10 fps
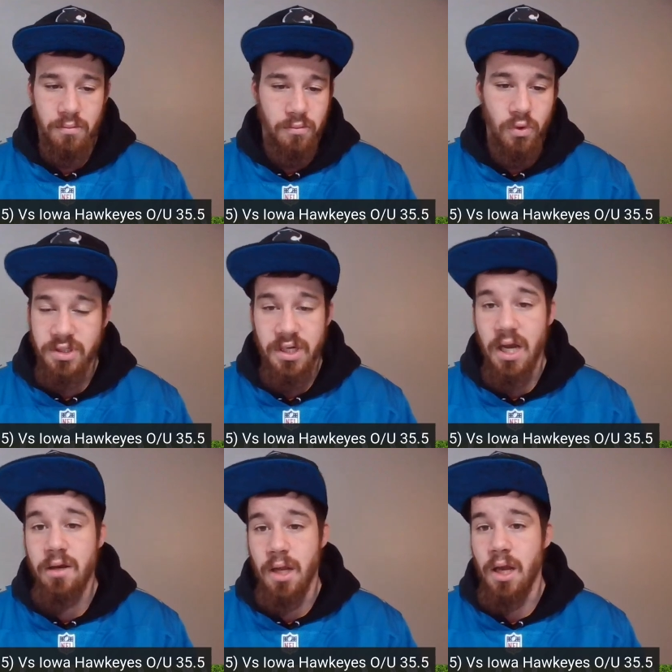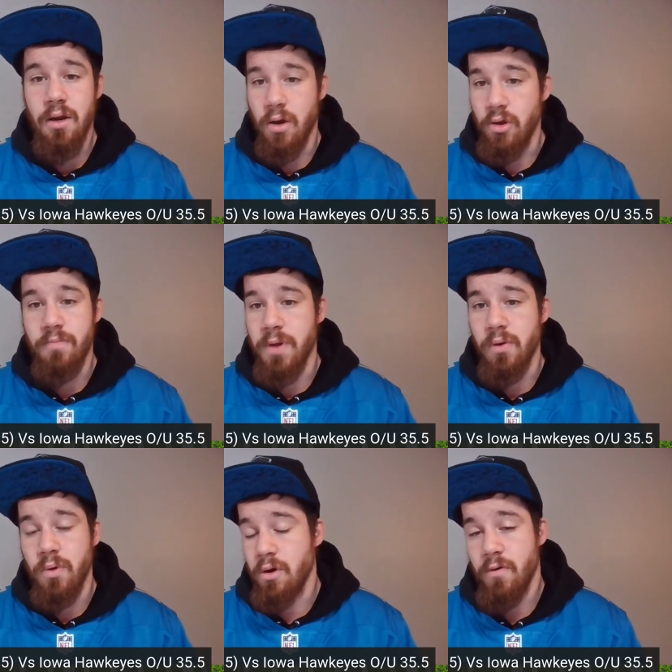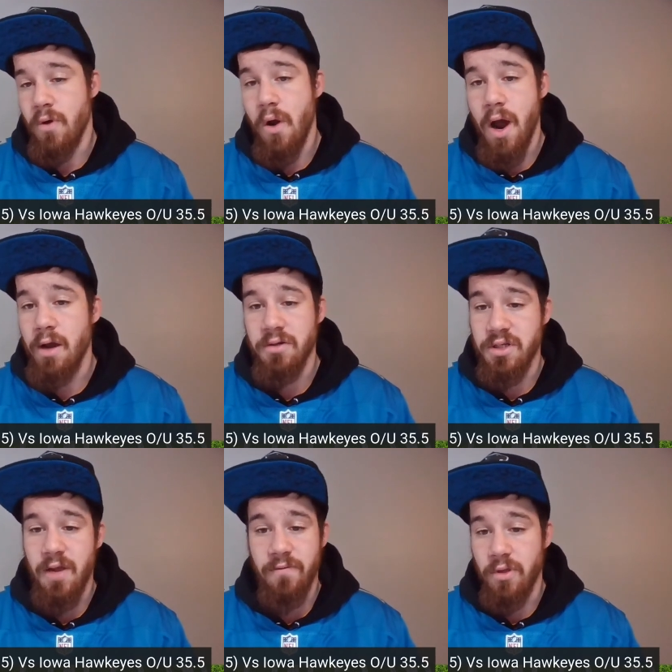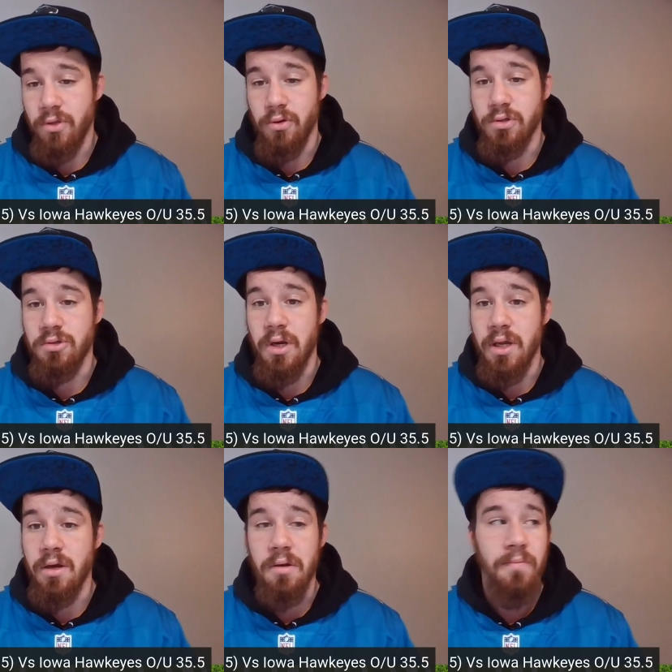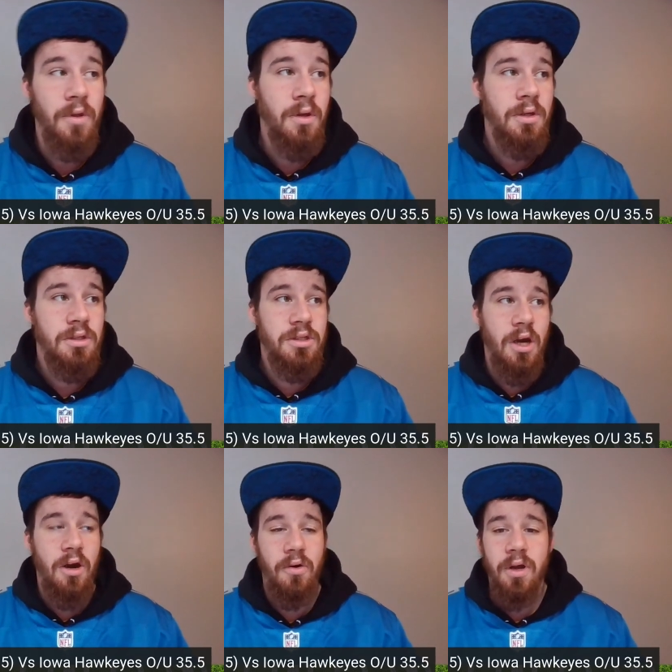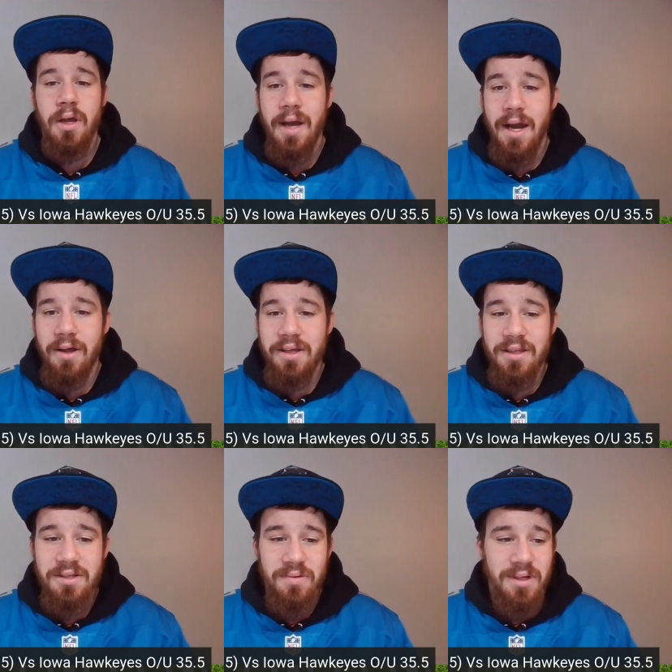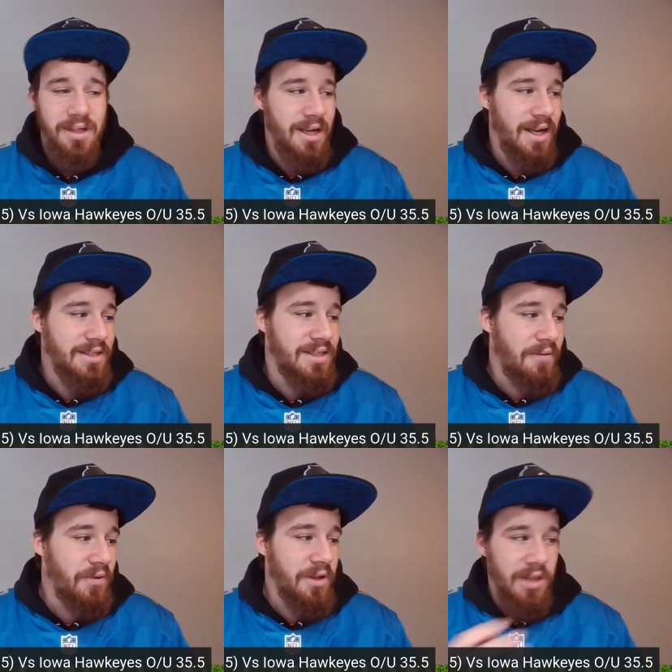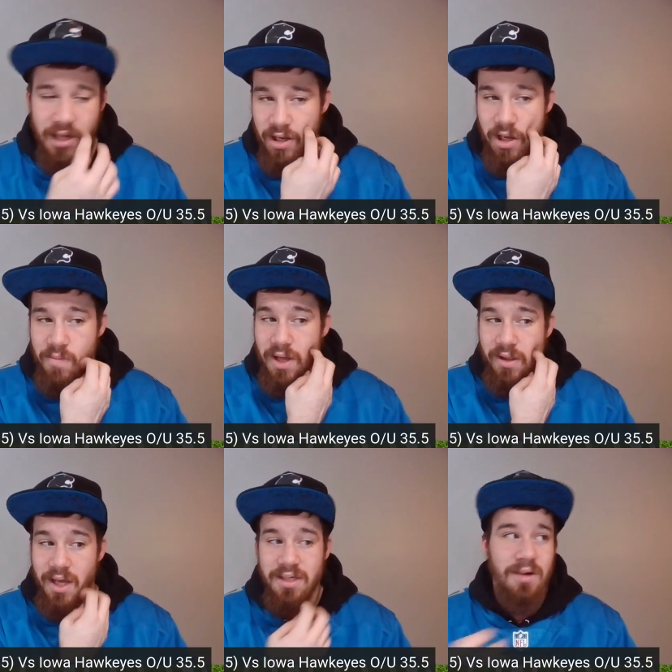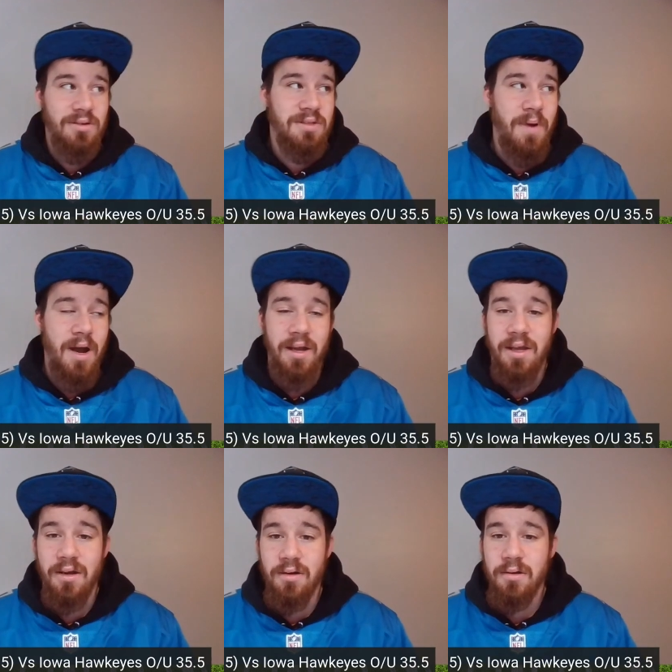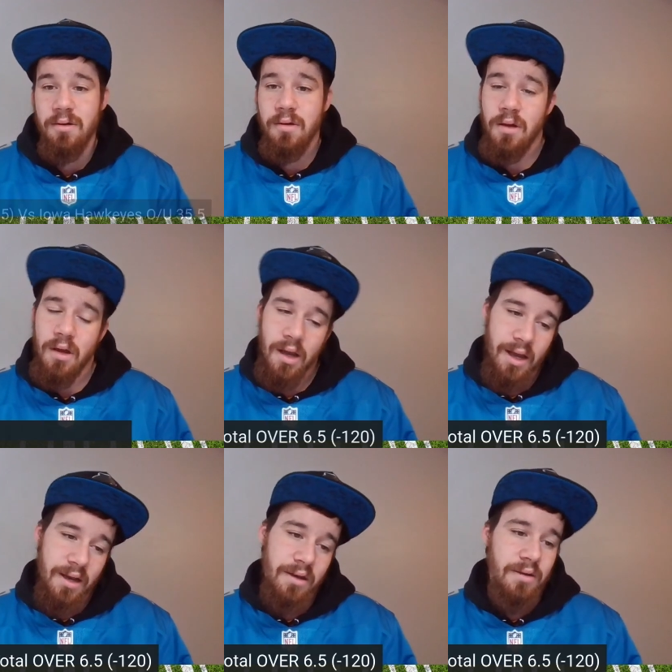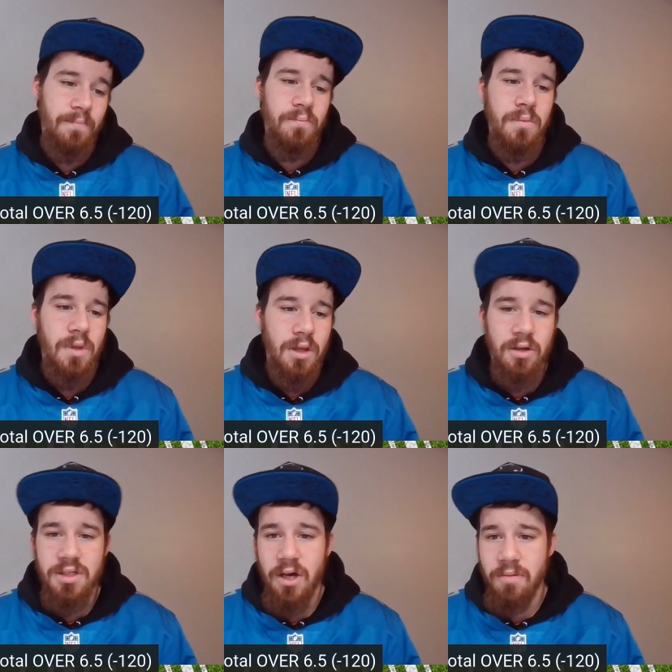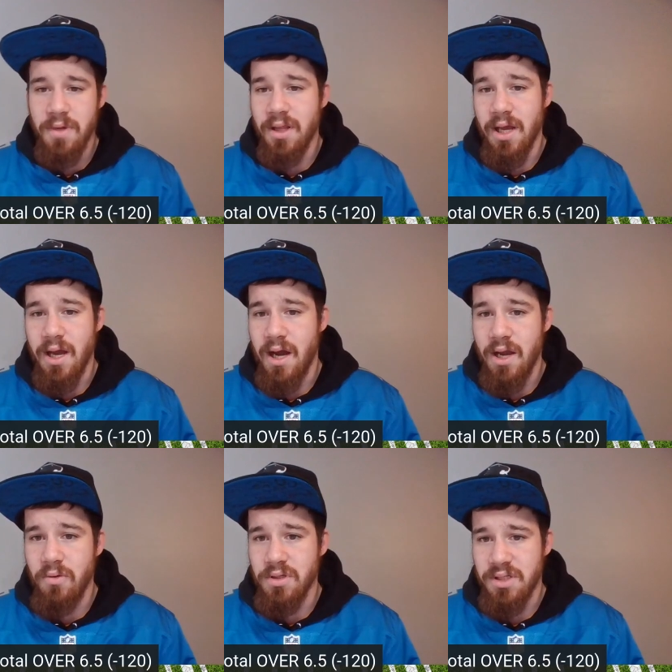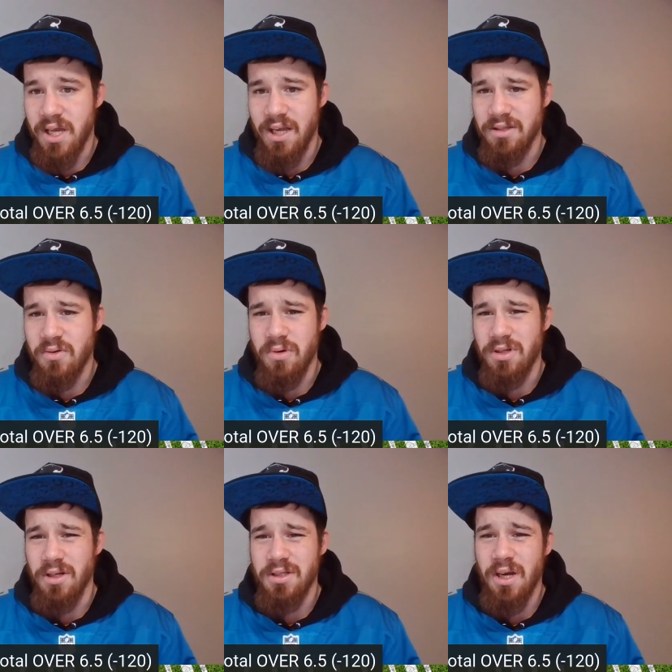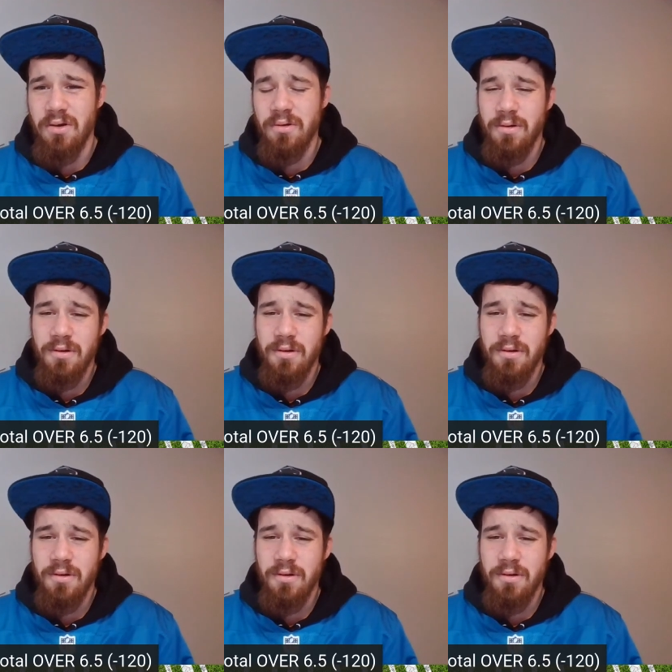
once again, another big win over Ohio State for the third straight year. So I like this one. I definitely think it could be a letdown spot here. And you're telling me that Iowa's can't score a touchdown?